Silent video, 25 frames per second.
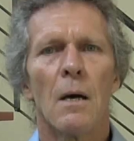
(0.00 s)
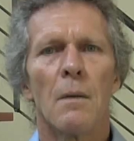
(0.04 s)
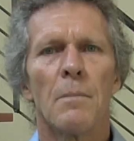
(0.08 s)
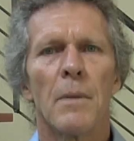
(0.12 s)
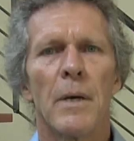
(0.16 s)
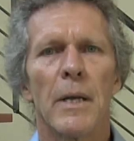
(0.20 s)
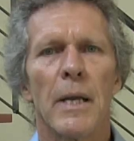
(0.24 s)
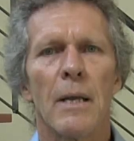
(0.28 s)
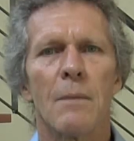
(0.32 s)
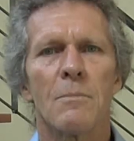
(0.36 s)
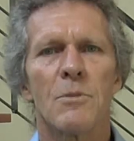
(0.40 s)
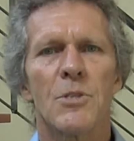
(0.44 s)

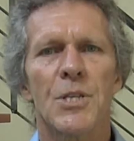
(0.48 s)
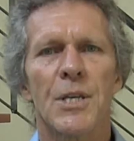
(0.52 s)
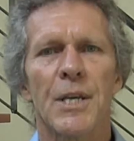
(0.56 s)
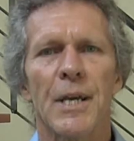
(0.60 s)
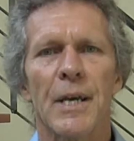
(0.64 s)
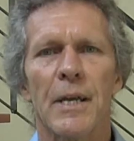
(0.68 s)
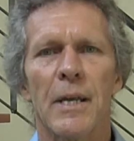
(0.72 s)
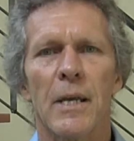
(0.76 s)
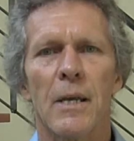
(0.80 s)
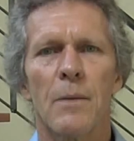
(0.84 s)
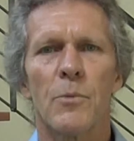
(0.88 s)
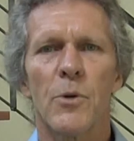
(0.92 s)
My name is
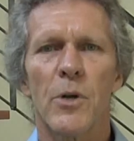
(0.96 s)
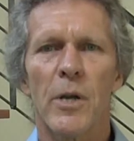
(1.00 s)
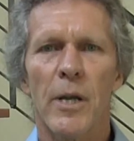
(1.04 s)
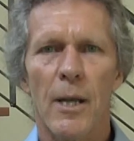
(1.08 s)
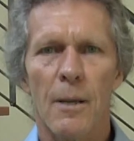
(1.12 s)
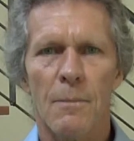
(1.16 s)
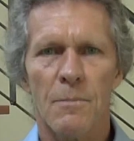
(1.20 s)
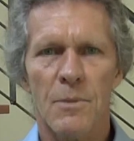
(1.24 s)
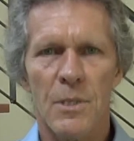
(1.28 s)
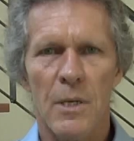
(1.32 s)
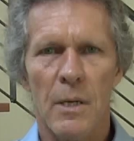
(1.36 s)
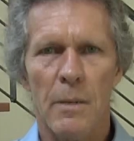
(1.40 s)
Ken
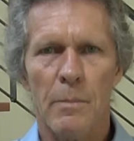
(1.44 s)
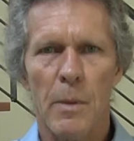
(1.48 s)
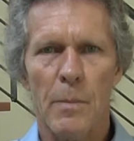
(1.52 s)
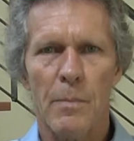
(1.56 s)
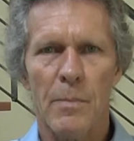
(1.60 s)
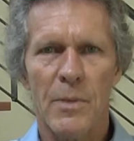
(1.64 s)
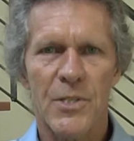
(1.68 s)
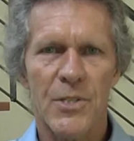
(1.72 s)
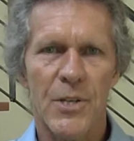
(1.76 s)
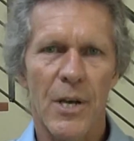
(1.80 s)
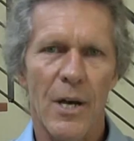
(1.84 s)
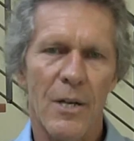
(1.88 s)
Abrahamson. I'm a
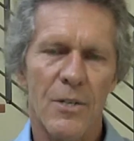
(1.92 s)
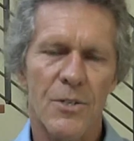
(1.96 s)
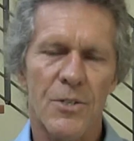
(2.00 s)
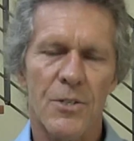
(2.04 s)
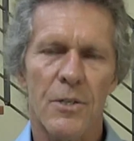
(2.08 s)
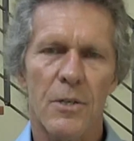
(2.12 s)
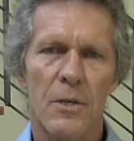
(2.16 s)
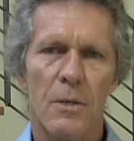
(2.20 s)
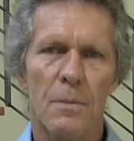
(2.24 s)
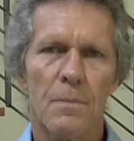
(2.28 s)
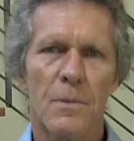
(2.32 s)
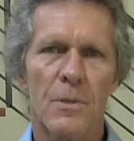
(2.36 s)
massage
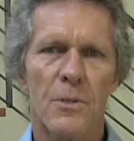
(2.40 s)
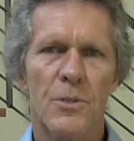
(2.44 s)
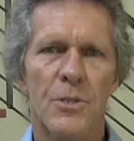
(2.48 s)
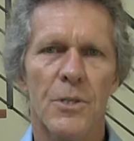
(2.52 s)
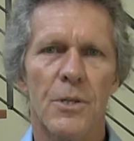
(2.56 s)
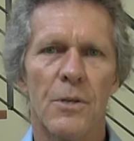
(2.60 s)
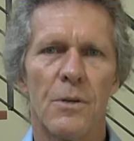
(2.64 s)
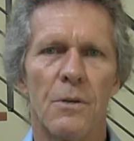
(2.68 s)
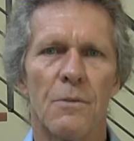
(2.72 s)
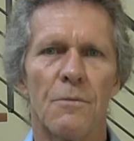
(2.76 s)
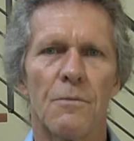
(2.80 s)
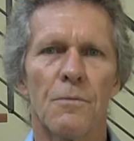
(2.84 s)
therapist
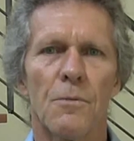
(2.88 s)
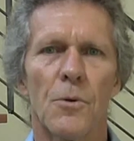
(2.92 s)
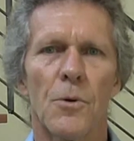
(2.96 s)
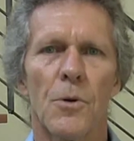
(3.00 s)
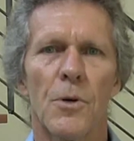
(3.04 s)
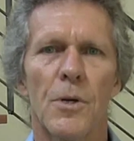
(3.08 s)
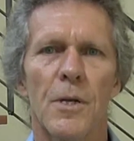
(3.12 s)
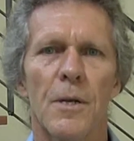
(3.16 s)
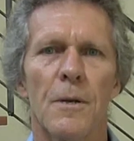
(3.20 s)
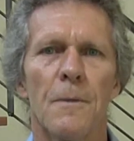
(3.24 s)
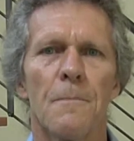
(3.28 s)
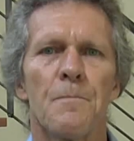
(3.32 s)
here in
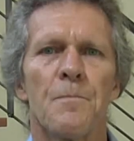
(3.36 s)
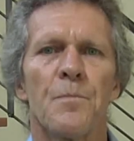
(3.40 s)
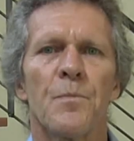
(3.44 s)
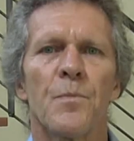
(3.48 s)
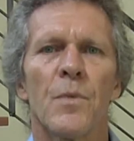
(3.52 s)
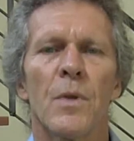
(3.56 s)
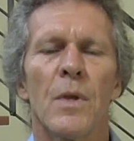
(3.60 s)
Florida.